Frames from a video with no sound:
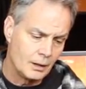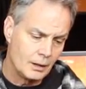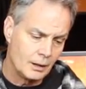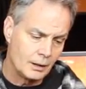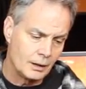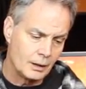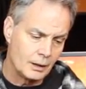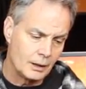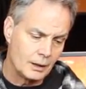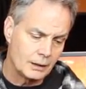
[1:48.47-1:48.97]

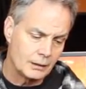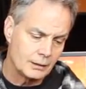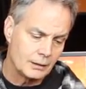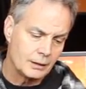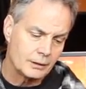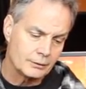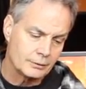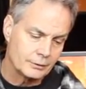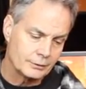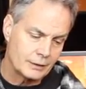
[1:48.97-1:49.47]
it
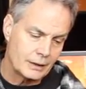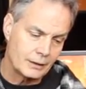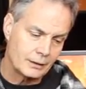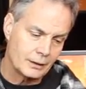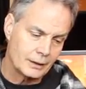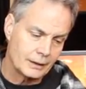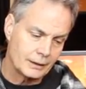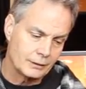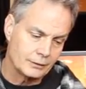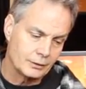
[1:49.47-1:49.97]
doesn't sound
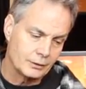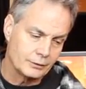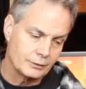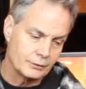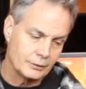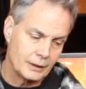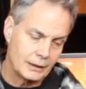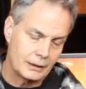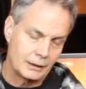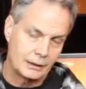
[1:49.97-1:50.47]
like
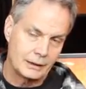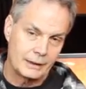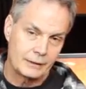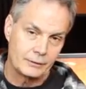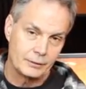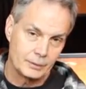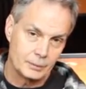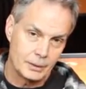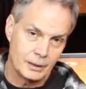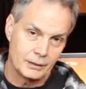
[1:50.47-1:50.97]
just an
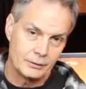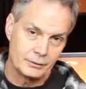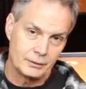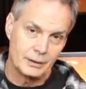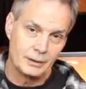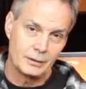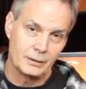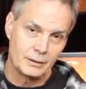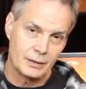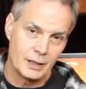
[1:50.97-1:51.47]
electric bass
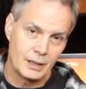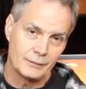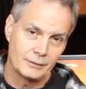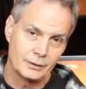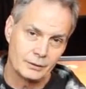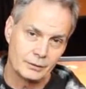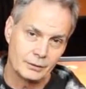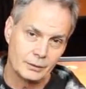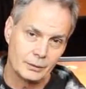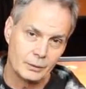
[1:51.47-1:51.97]
either,
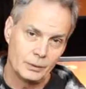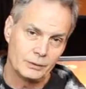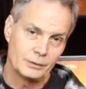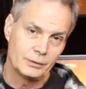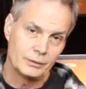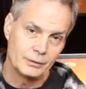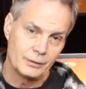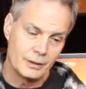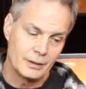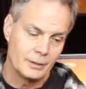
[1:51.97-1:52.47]
obviously, which
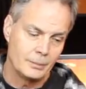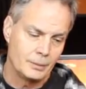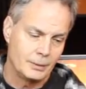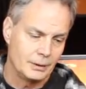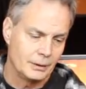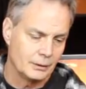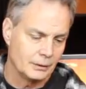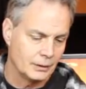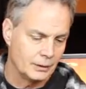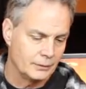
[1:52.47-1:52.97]
is the
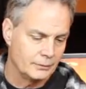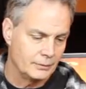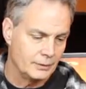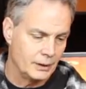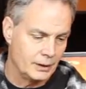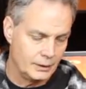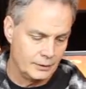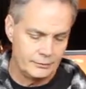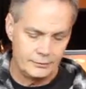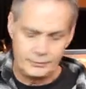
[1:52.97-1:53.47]
appeal
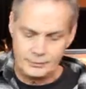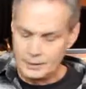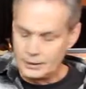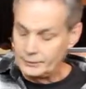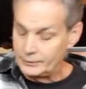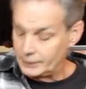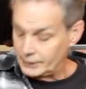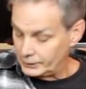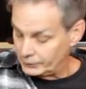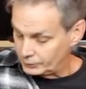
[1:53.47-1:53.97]

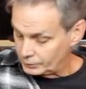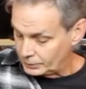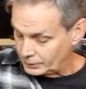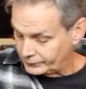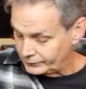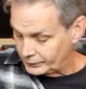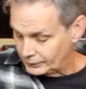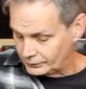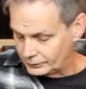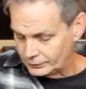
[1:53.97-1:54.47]
of an instrument
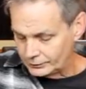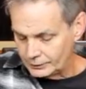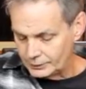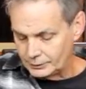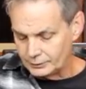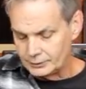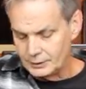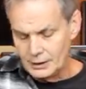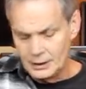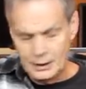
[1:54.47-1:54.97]
such as
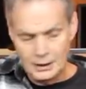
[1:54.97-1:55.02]
this.